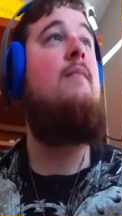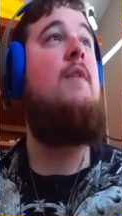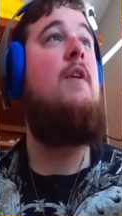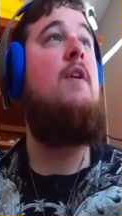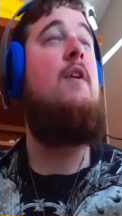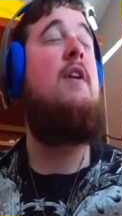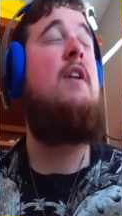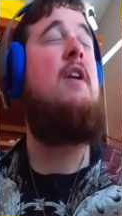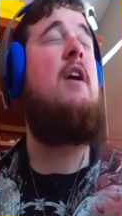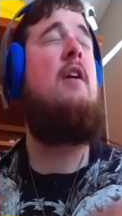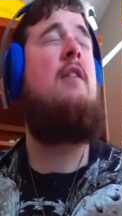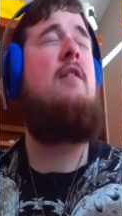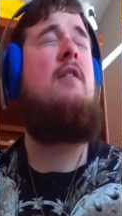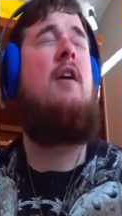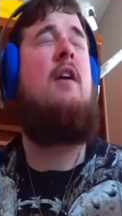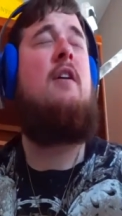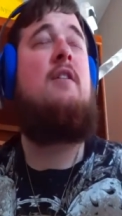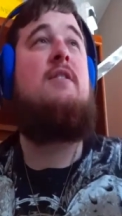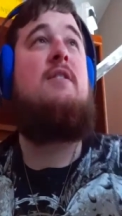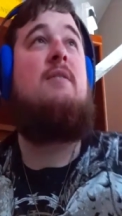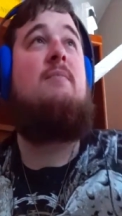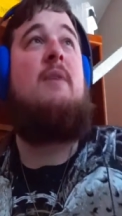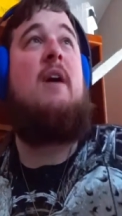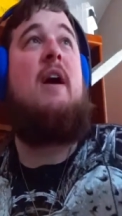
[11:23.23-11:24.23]
You can
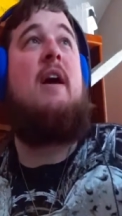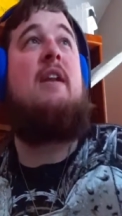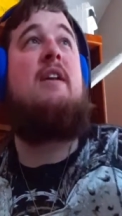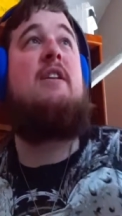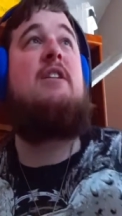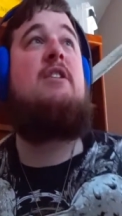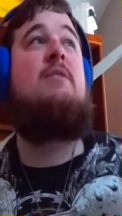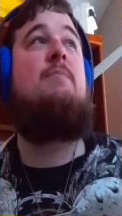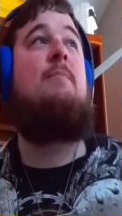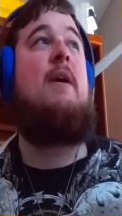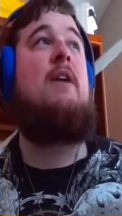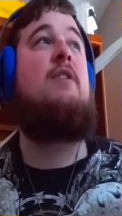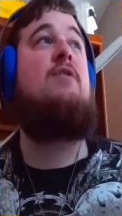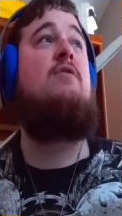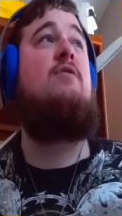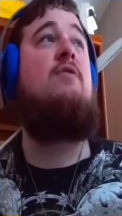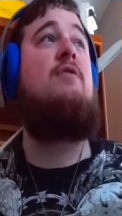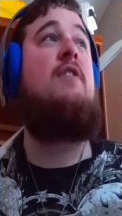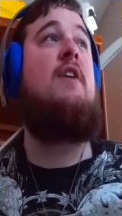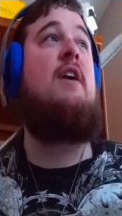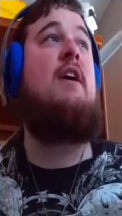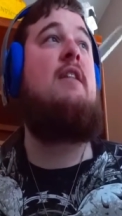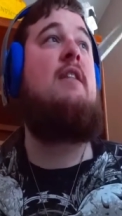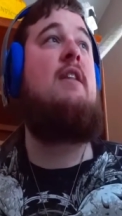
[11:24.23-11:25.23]
unlock some kind of special
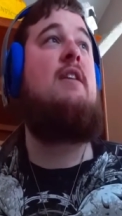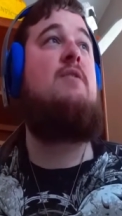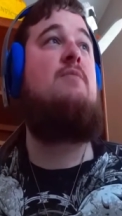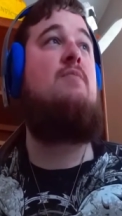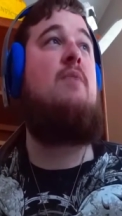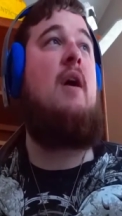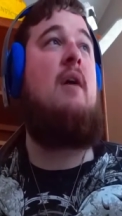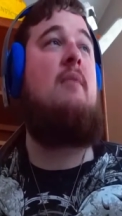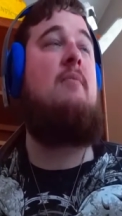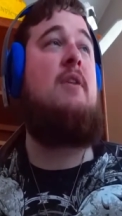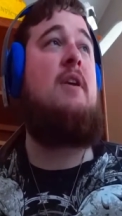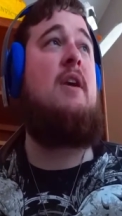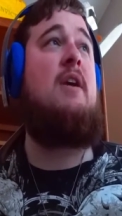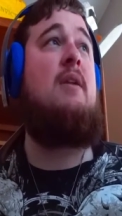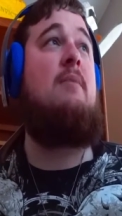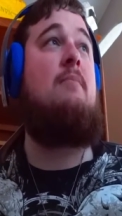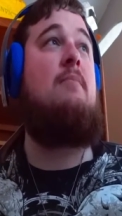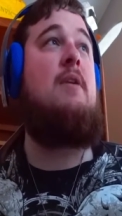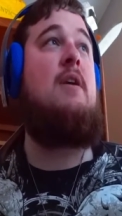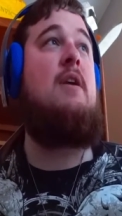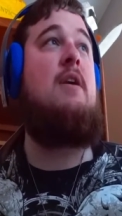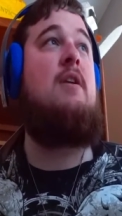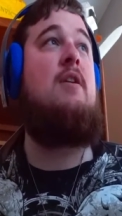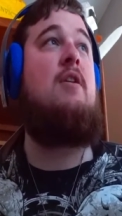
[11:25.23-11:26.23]
thing that's probably going to
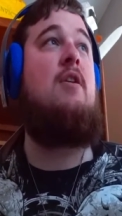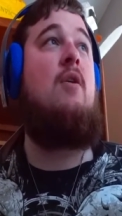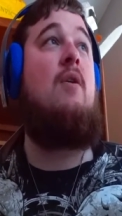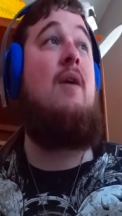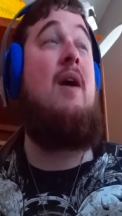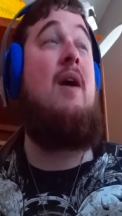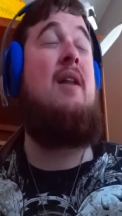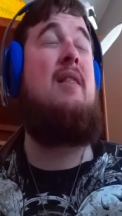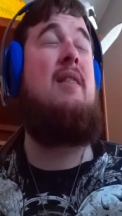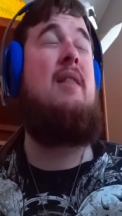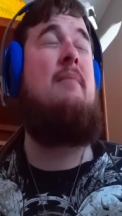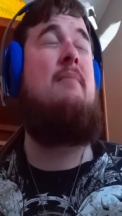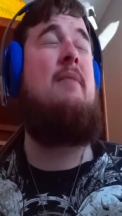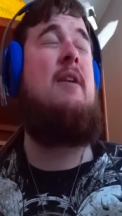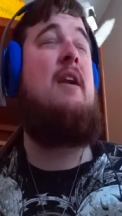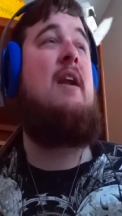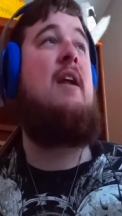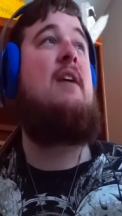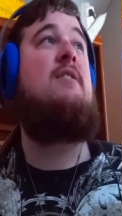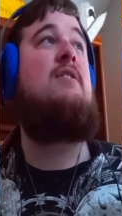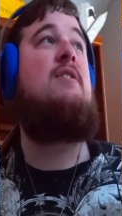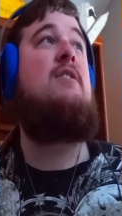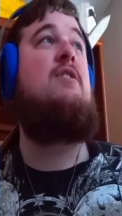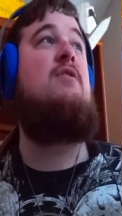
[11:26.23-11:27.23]
be, you know, unlimited
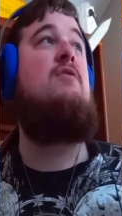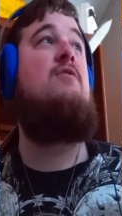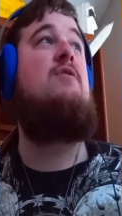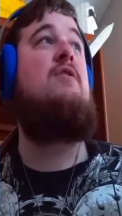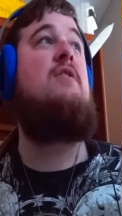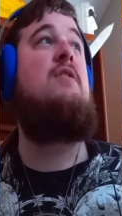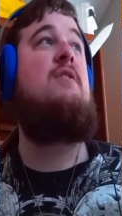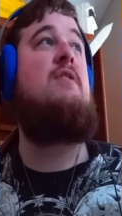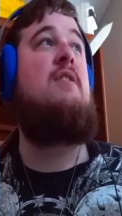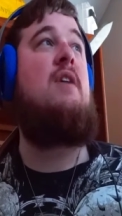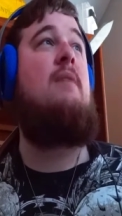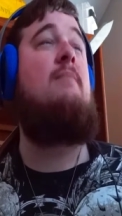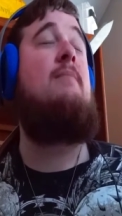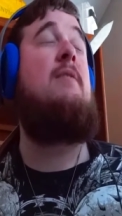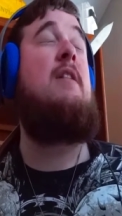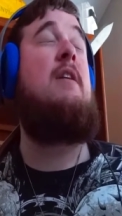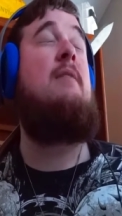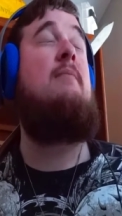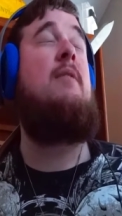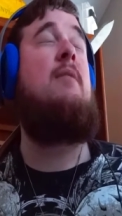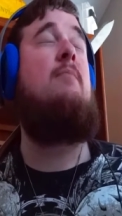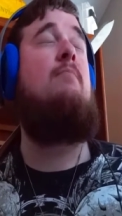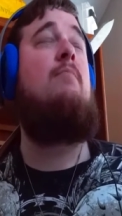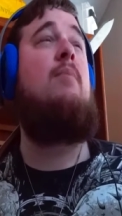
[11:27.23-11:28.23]
executions,
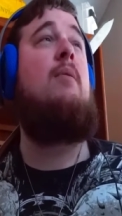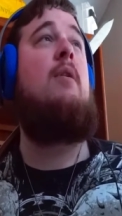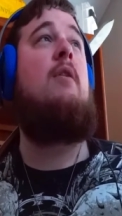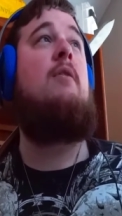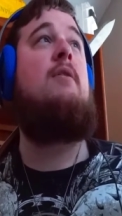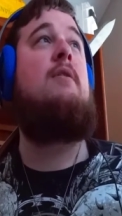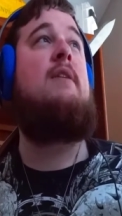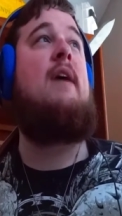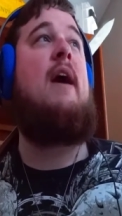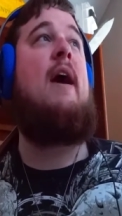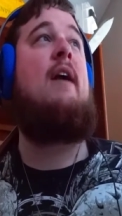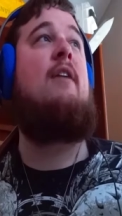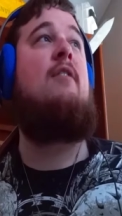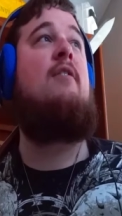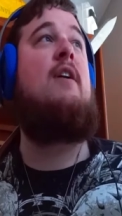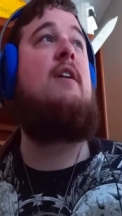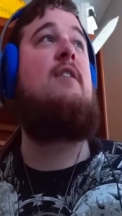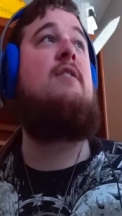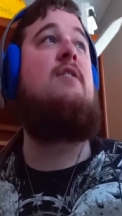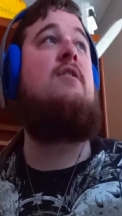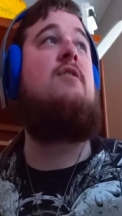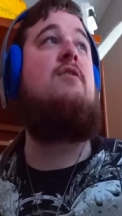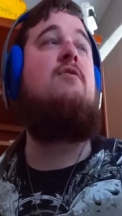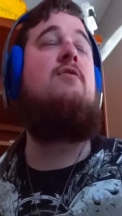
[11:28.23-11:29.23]
unlimited dagger
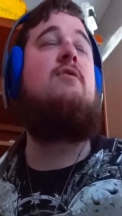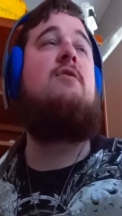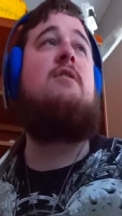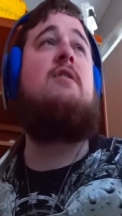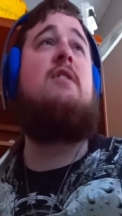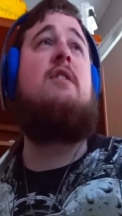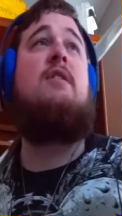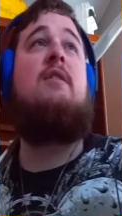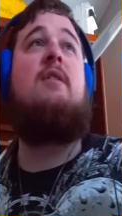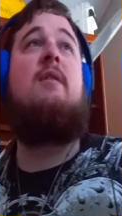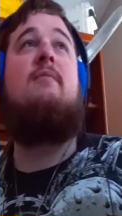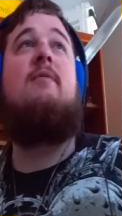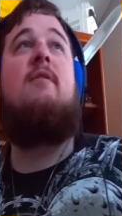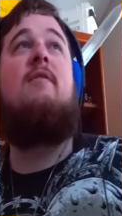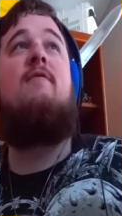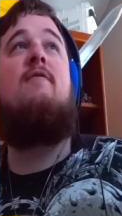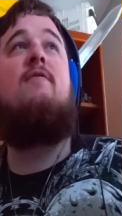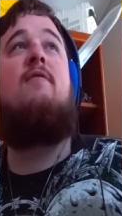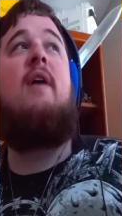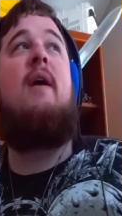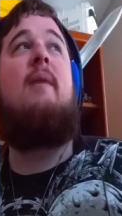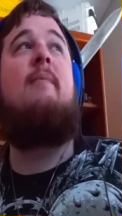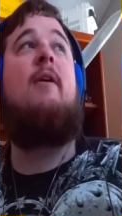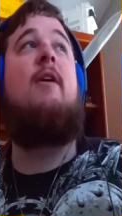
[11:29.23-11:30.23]
executions, and unlimited
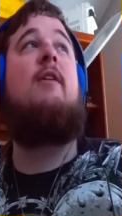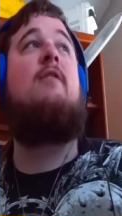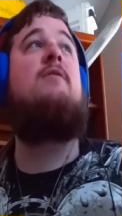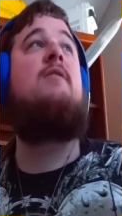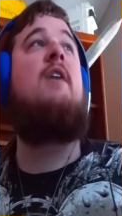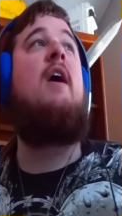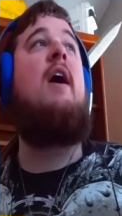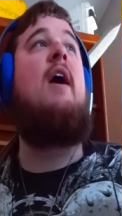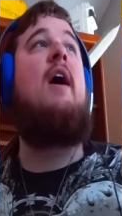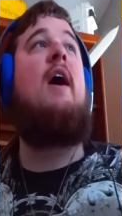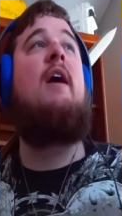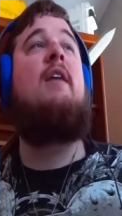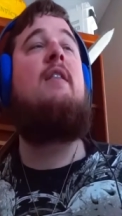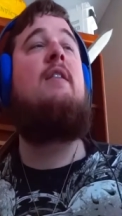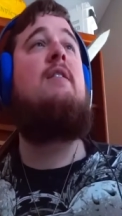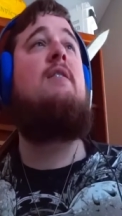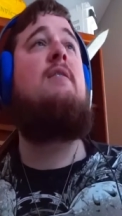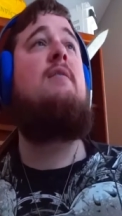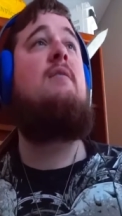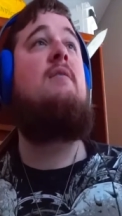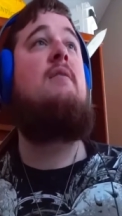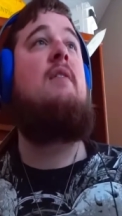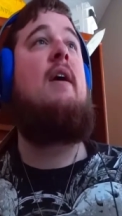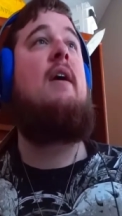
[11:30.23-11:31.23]
flame arrows, and
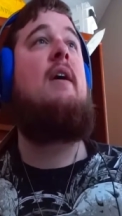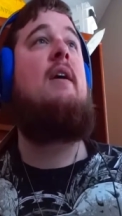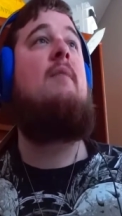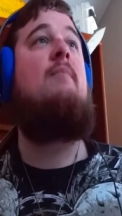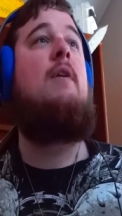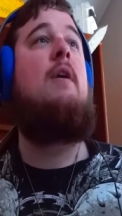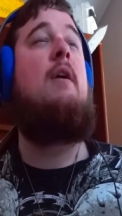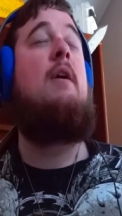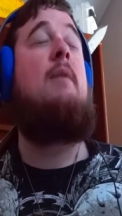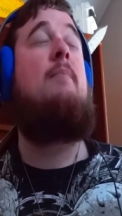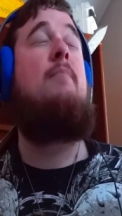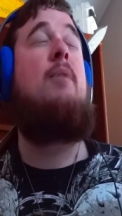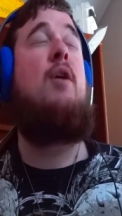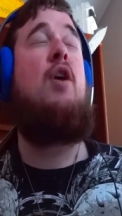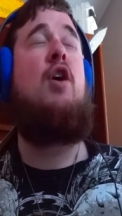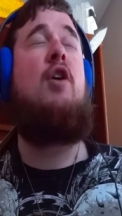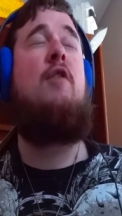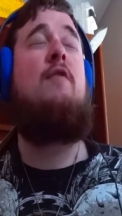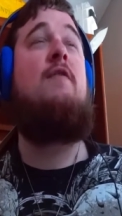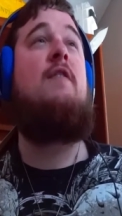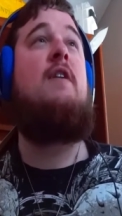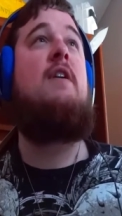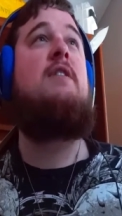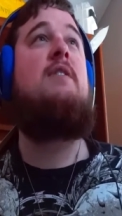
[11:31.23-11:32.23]
then like
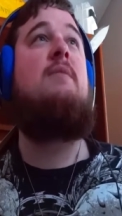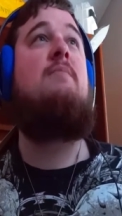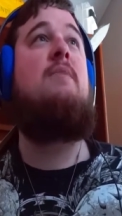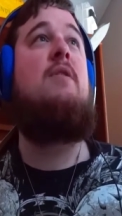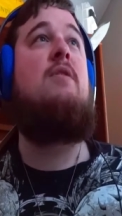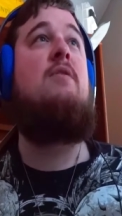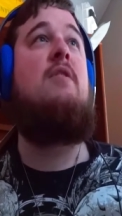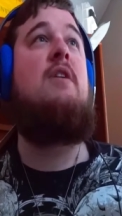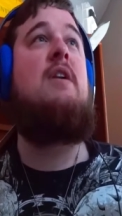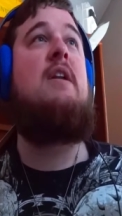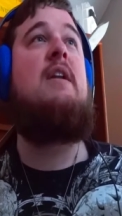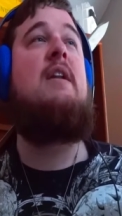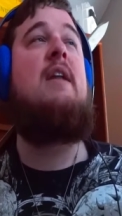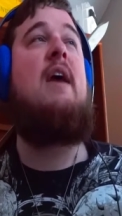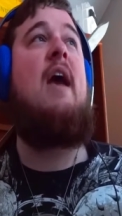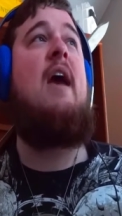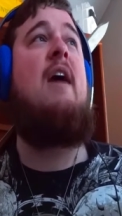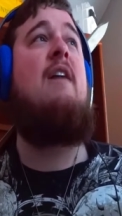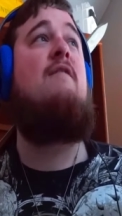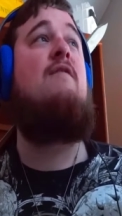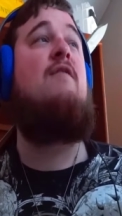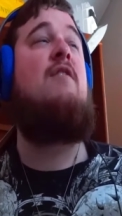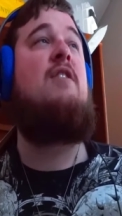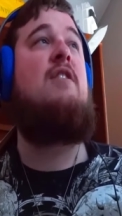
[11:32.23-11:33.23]
perfect immunity to
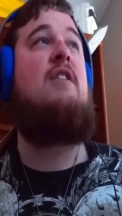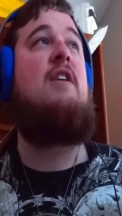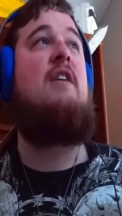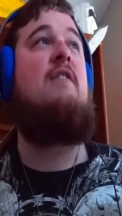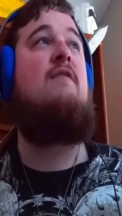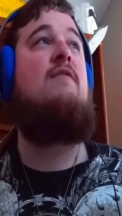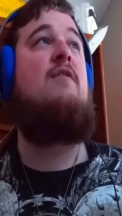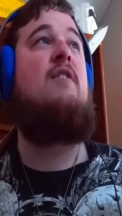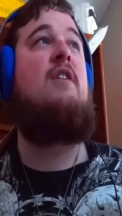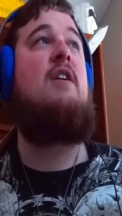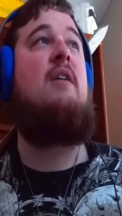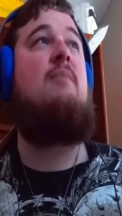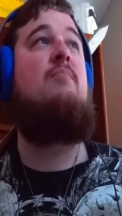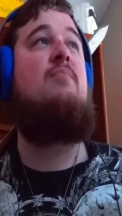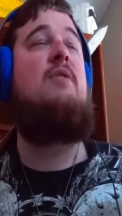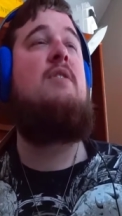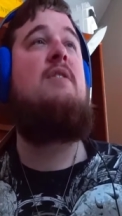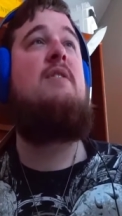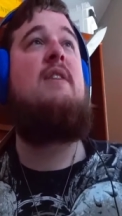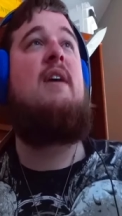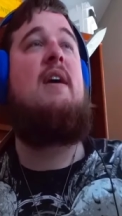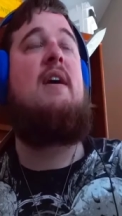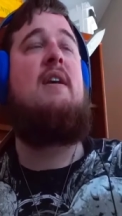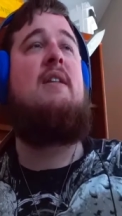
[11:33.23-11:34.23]
everything for a couple of
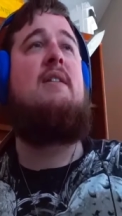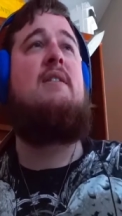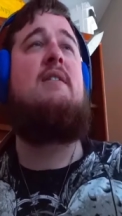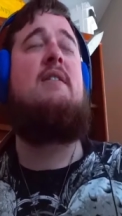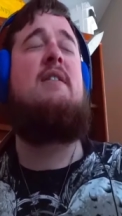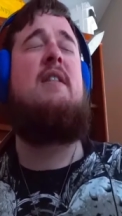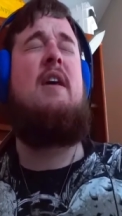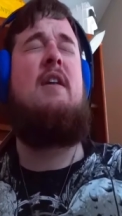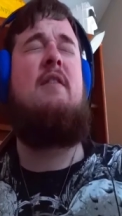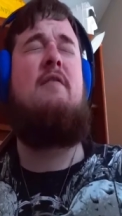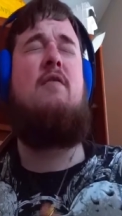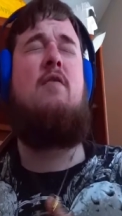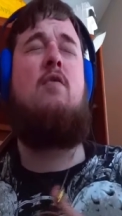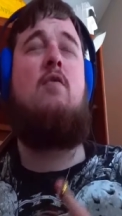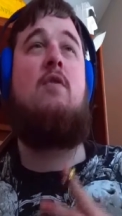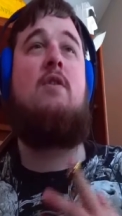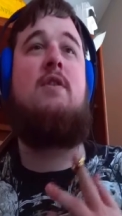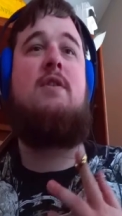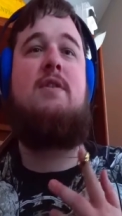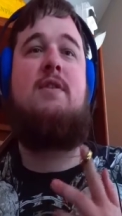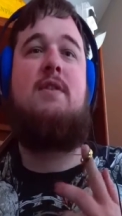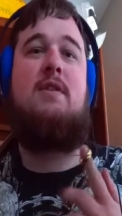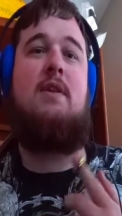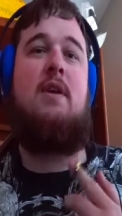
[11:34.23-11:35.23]
seconds, and then of
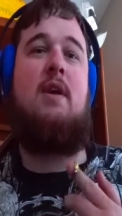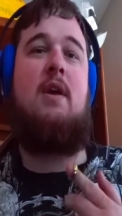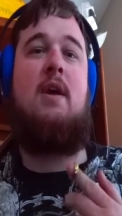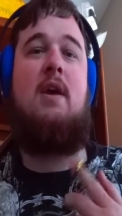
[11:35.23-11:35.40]
course